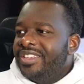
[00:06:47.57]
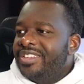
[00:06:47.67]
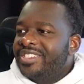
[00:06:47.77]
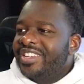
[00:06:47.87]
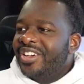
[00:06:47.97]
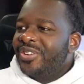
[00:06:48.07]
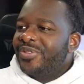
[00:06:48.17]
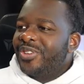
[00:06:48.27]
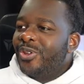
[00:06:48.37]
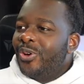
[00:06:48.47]
it's kind
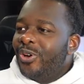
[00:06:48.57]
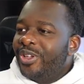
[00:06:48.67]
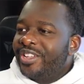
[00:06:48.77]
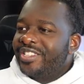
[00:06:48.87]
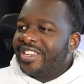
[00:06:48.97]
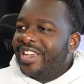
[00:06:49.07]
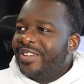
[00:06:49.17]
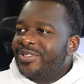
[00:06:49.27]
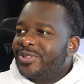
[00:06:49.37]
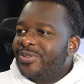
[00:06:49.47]
of annoying to
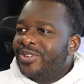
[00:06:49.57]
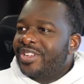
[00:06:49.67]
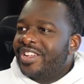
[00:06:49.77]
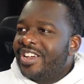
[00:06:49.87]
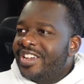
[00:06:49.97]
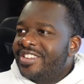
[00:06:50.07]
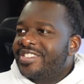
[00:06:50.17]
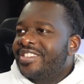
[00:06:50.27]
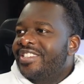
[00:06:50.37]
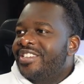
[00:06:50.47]
have someone
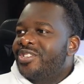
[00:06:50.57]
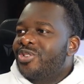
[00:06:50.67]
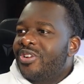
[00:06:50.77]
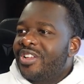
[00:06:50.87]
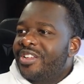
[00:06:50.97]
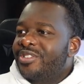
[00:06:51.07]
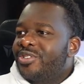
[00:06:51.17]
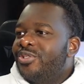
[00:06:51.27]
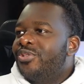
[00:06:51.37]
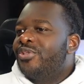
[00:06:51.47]
constantly trying
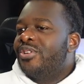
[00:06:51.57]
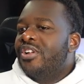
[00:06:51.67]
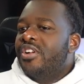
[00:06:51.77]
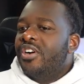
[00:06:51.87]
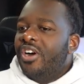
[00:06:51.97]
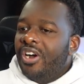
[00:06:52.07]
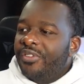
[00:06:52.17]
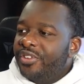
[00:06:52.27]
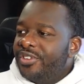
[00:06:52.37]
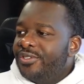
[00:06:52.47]
to
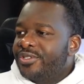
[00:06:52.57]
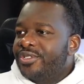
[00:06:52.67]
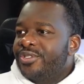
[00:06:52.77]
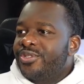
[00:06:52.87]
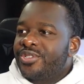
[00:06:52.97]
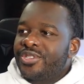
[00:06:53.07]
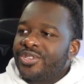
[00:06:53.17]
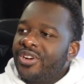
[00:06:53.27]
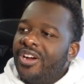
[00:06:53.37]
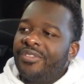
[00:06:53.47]
offer you solutions
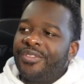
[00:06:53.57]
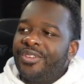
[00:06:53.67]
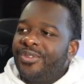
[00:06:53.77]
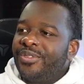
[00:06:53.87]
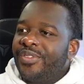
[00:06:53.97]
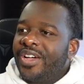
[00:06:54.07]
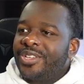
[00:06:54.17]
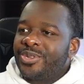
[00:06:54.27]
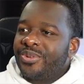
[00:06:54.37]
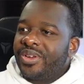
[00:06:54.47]
or offer you
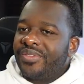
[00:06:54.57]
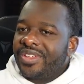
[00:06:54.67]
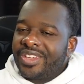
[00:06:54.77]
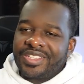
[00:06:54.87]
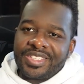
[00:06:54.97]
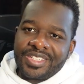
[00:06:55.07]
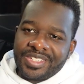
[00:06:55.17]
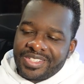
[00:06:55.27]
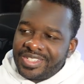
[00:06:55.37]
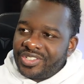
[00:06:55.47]
advice or whatever the case is.
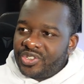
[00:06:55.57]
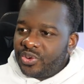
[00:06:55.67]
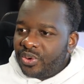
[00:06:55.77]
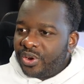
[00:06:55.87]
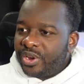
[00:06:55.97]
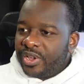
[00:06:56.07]
Sure.